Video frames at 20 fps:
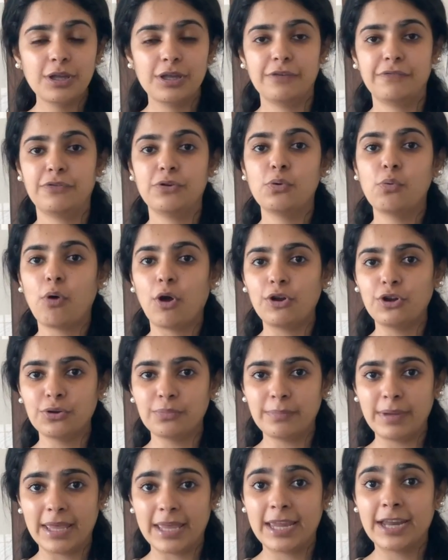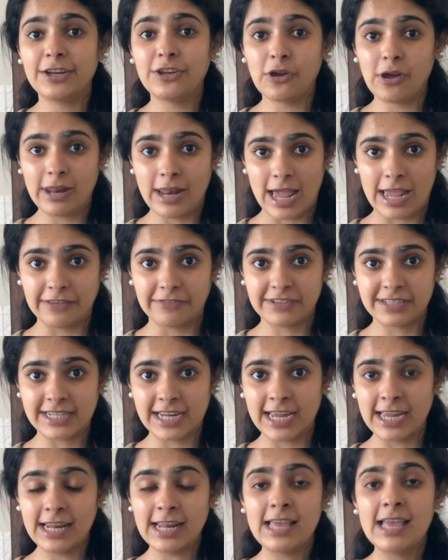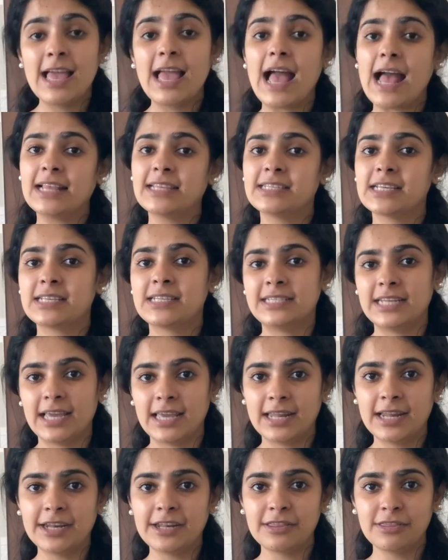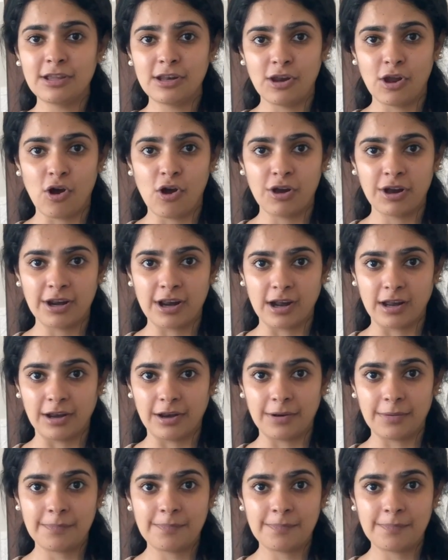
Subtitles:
if you want to make it your lifestyle and sustain it in the long run.